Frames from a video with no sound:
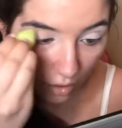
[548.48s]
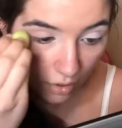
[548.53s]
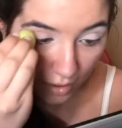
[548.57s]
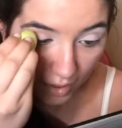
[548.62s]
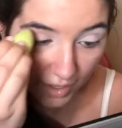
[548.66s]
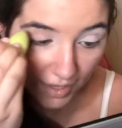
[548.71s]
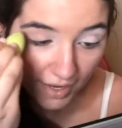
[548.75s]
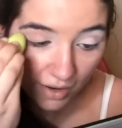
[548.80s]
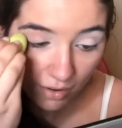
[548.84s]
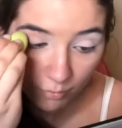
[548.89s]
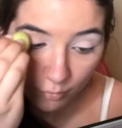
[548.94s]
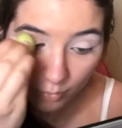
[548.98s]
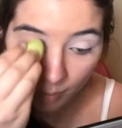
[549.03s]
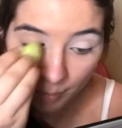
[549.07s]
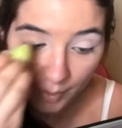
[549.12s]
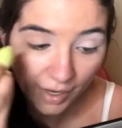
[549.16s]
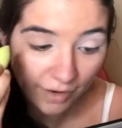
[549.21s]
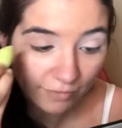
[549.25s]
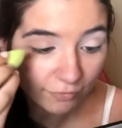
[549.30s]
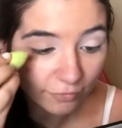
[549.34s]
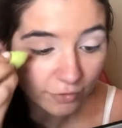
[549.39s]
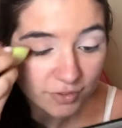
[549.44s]
And now I'm rubbing
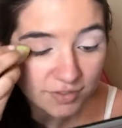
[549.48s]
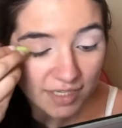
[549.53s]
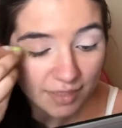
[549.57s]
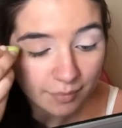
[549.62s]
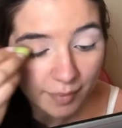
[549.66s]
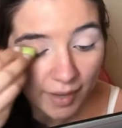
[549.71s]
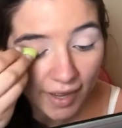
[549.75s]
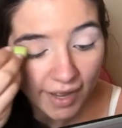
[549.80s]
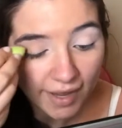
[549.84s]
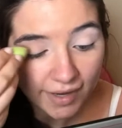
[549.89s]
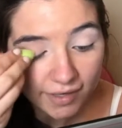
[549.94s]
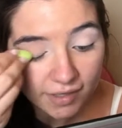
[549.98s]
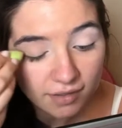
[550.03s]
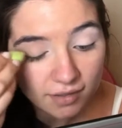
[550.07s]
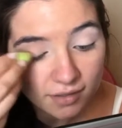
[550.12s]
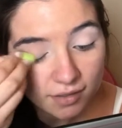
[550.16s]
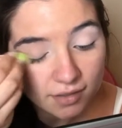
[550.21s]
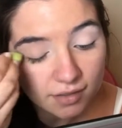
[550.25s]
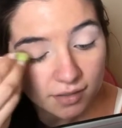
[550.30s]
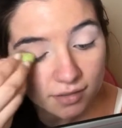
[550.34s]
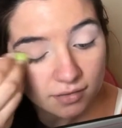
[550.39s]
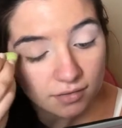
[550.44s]
it. First I patted
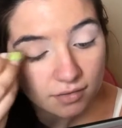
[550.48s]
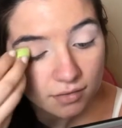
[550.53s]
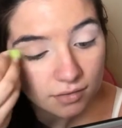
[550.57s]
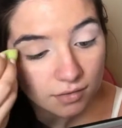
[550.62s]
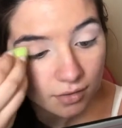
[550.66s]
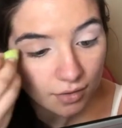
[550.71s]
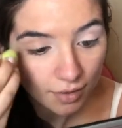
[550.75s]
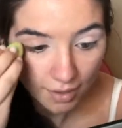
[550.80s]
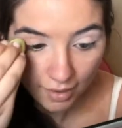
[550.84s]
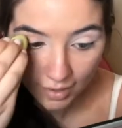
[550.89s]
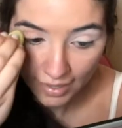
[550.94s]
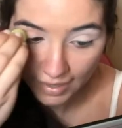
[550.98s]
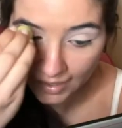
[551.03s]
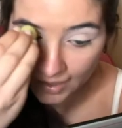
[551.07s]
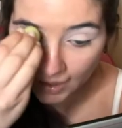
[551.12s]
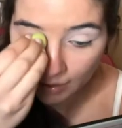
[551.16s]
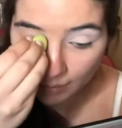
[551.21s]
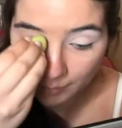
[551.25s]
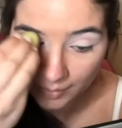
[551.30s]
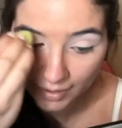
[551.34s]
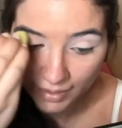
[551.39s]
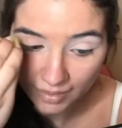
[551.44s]
it in, and
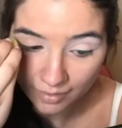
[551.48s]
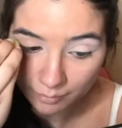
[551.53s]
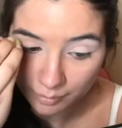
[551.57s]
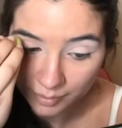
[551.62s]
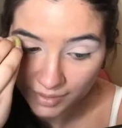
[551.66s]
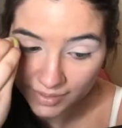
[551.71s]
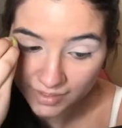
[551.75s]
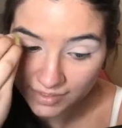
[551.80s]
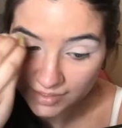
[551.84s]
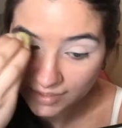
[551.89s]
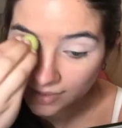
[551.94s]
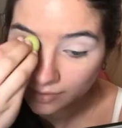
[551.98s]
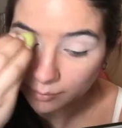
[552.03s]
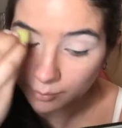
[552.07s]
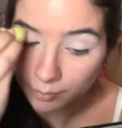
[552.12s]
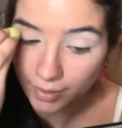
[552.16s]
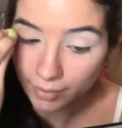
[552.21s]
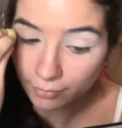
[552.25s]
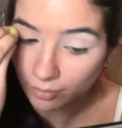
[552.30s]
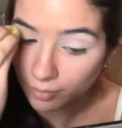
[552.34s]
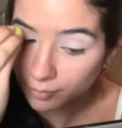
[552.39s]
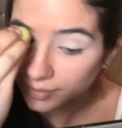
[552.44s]
now I'm kind of blending it
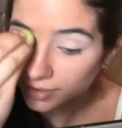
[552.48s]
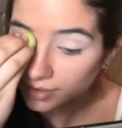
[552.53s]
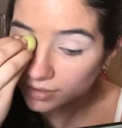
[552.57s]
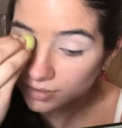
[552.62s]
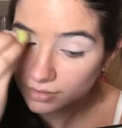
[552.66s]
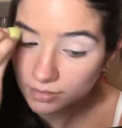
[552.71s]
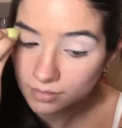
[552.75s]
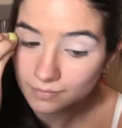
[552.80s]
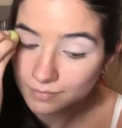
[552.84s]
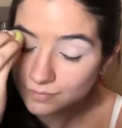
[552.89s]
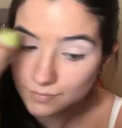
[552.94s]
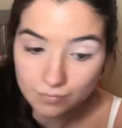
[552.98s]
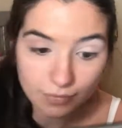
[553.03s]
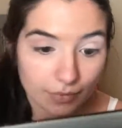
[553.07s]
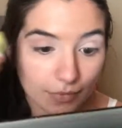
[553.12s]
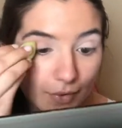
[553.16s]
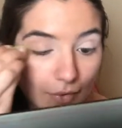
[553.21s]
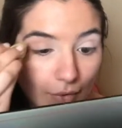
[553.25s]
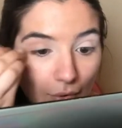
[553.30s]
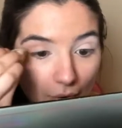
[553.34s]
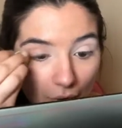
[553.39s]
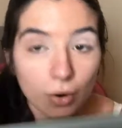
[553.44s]
by rubbing it.
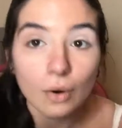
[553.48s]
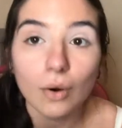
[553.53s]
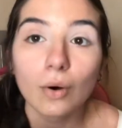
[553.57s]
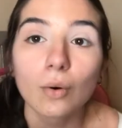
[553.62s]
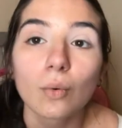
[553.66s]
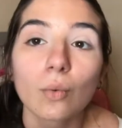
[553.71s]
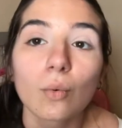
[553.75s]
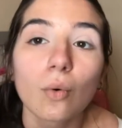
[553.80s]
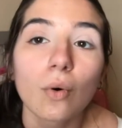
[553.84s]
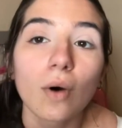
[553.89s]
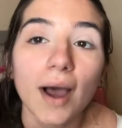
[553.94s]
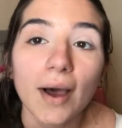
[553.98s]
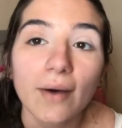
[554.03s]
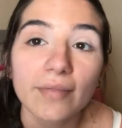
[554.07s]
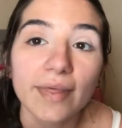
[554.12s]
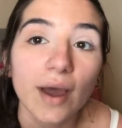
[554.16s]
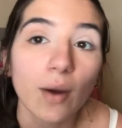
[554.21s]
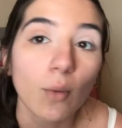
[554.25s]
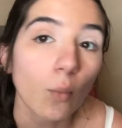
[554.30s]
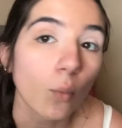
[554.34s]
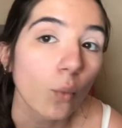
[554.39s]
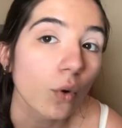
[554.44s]
Wow,
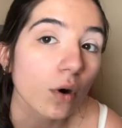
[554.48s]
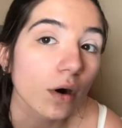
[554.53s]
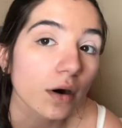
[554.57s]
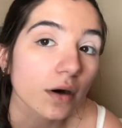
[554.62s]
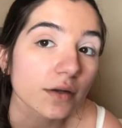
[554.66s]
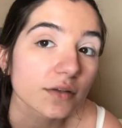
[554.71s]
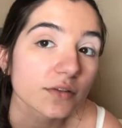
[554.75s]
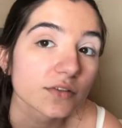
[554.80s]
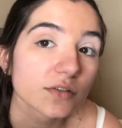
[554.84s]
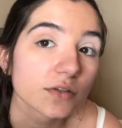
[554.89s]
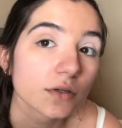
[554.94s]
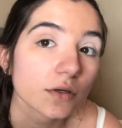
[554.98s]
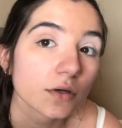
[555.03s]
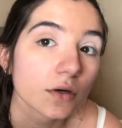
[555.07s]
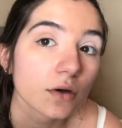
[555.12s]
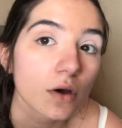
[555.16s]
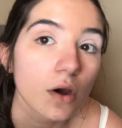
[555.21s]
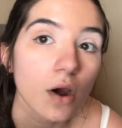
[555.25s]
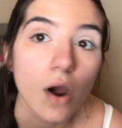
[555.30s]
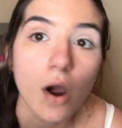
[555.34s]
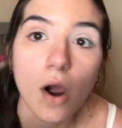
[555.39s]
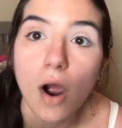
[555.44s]
that worked.
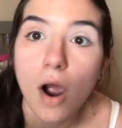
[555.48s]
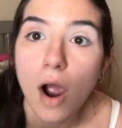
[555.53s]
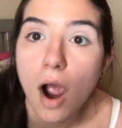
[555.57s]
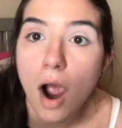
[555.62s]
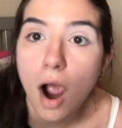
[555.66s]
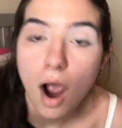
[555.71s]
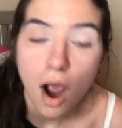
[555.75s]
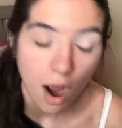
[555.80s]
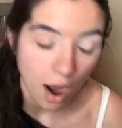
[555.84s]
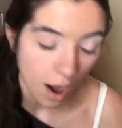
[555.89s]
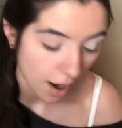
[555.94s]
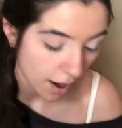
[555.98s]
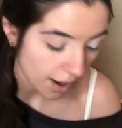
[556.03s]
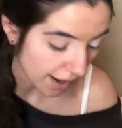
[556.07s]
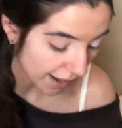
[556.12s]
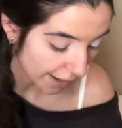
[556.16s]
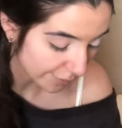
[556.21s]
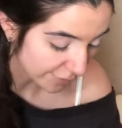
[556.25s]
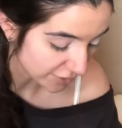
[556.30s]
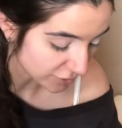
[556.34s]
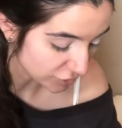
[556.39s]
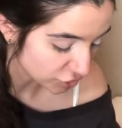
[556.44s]

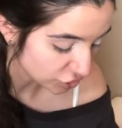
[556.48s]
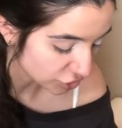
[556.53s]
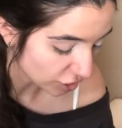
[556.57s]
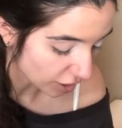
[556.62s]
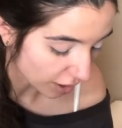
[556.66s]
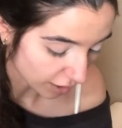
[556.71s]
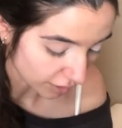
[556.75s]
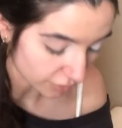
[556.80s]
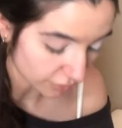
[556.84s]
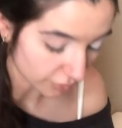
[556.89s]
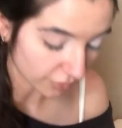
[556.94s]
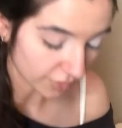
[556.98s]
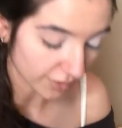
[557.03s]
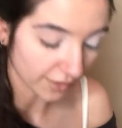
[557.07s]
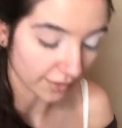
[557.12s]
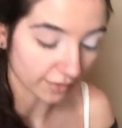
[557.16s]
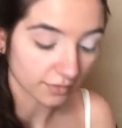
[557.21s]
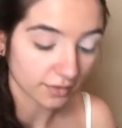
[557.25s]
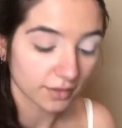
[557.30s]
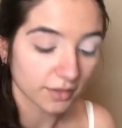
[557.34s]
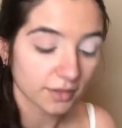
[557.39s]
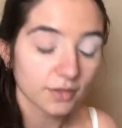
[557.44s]
I'm in shock.
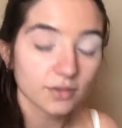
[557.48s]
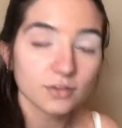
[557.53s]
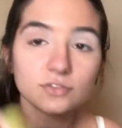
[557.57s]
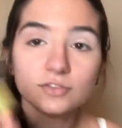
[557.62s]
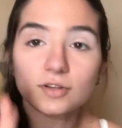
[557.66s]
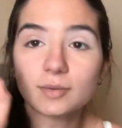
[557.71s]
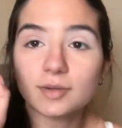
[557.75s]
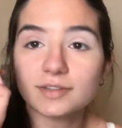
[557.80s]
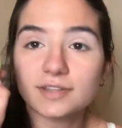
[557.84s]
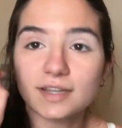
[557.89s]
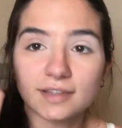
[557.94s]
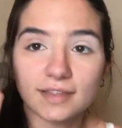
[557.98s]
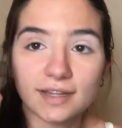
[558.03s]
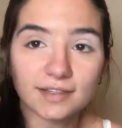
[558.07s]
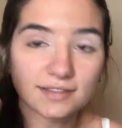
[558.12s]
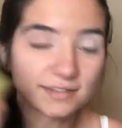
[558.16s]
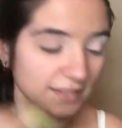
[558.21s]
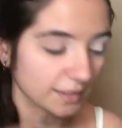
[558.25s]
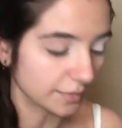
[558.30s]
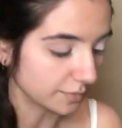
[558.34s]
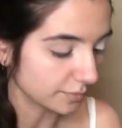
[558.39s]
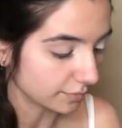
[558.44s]
Okay, so I'm gonna take
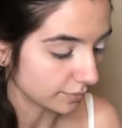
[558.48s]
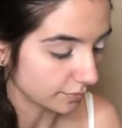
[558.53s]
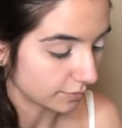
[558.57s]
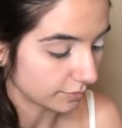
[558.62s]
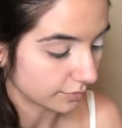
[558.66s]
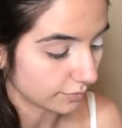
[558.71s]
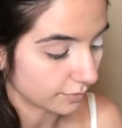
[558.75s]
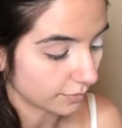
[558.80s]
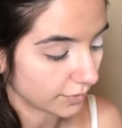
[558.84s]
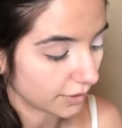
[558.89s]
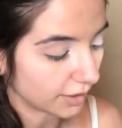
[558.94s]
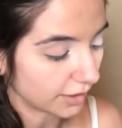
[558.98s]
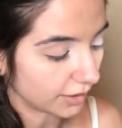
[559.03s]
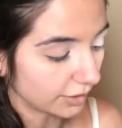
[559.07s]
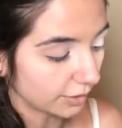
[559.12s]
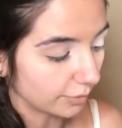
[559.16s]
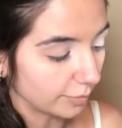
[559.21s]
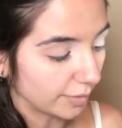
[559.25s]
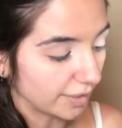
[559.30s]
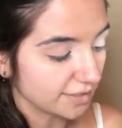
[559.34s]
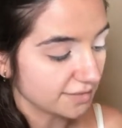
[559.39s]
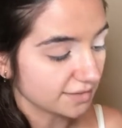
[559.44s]
that same
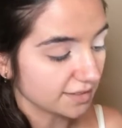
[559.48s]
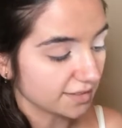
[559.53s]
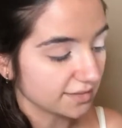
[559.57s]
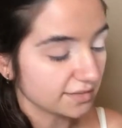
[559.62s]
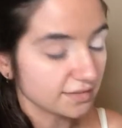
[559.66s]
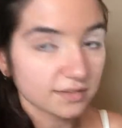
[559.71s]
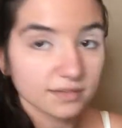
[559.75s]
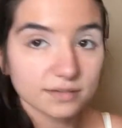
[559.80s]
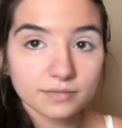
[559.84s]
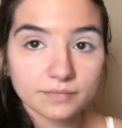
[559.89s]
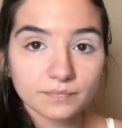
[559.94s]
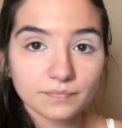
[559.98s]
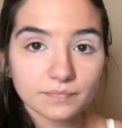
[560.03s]
color, Bestest.